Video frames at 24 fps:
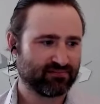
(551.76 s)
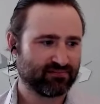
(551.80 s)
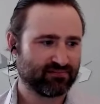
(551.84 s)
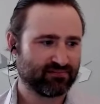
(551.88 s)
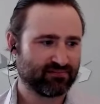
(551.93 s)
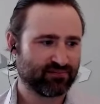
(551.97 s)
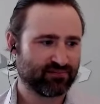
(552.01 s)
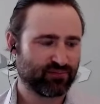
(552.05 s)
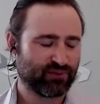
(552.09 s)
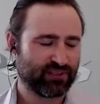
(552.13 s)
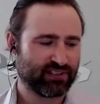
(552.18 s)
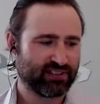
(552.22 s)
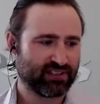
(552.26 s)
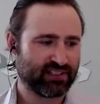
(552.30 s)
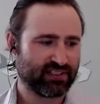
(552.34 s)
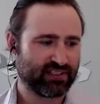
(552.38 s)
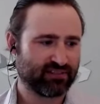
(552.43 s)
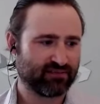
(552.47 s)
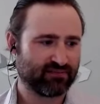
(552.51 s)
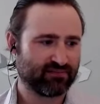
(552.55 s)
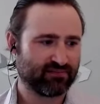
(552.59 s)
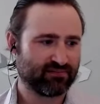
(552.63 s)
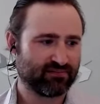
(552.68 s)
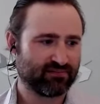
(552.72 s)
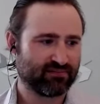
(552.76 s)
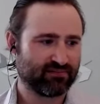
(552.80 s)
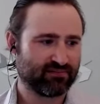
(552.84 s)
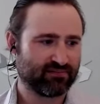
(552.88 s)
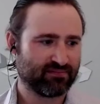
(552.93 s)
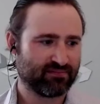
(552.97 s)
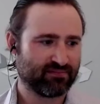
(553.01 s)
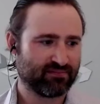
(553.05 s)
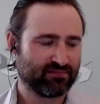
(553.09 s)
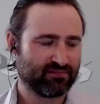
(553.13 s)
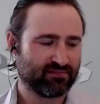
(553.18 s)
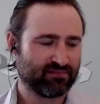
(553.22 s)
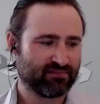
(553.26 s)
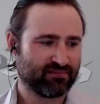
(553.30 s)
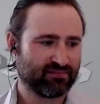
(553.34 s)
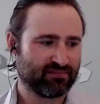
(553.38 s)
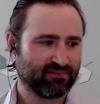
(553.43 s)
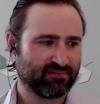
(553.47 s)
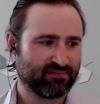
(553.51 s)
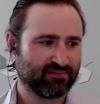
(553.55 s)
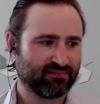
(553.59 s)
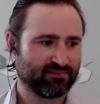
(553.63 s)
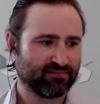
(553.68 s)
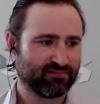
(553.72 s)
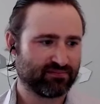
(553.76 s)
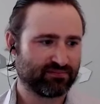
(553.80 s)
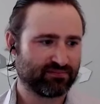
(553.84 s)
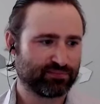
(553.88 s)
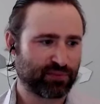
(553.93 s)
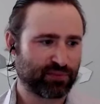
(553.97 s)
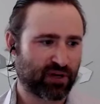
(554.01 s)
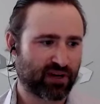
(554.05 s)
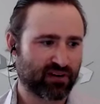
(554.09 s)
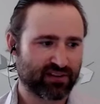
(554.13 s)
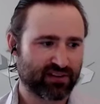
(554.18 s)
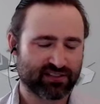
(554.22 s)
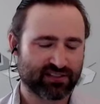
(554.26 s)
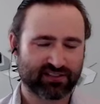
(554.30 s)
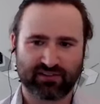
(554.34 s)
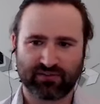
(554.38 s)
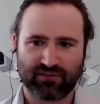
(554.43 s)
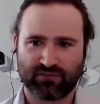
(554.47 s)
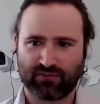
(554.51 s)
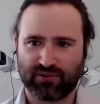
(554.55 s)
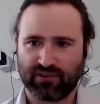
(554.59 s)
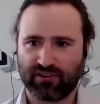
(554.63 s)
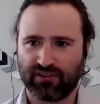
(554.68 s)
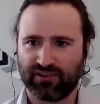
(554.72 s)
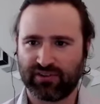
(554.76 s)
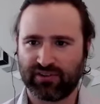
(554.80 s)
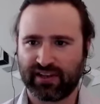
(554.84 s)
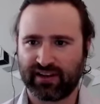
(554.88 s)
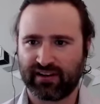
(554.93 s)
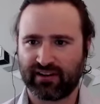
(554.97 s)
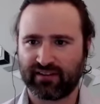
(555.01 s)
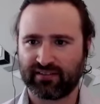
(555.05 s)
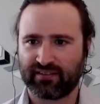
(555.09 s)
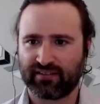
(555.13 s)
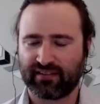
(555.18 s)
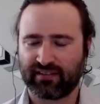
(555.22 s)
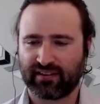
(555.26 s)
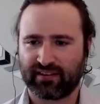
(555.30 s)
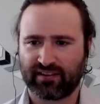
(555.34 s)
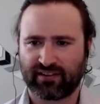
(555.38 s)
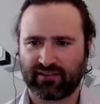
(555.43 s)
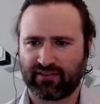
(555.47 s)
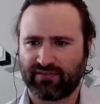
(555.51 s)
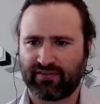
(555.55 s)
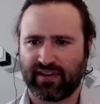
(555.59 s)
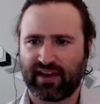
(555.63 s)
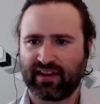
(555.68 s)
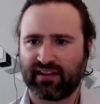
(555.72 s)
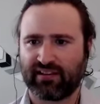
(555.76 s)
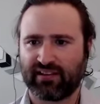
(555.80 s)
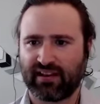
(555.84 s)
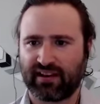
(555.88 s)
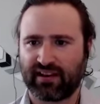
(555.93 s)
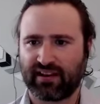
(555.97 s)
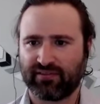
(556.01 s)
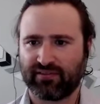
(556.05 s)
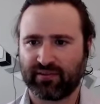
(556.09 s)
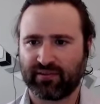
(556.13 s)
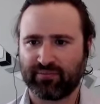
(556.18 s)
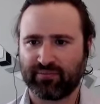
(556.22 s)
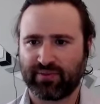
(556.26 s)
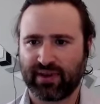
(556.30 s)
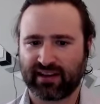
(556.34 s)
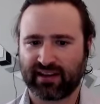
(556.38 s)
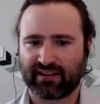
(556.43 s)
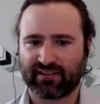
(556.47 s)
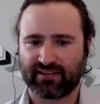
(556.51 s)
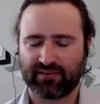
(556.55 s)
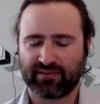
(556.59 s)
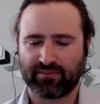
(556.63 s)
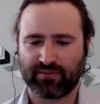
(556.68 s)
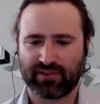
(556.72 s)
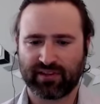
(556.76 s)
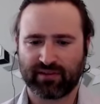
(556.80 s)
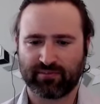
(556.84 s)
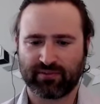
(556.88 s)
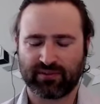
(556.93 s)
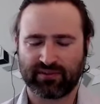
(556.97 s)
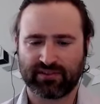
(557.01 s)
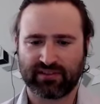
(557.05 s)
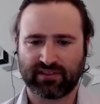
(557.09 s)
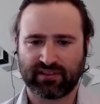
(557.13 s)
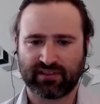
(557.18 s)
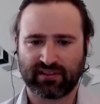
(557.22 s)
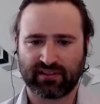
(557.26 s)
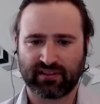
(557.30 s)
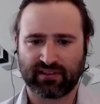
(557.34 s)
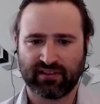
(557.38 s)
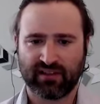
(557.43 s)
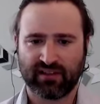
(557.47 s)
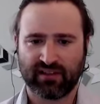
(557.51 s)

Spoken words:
really artists in the world that are, have had a lot of impact, and to be able to